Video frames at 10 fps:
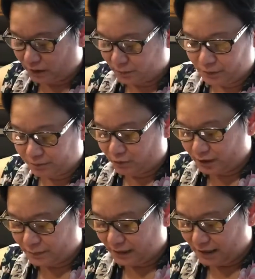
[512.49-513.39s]
So I'm gonna put
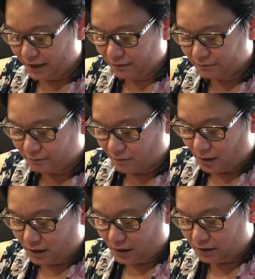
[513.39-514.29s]
it in here.
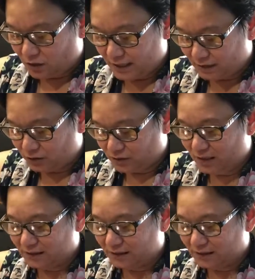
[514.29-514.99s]
There's all that juice.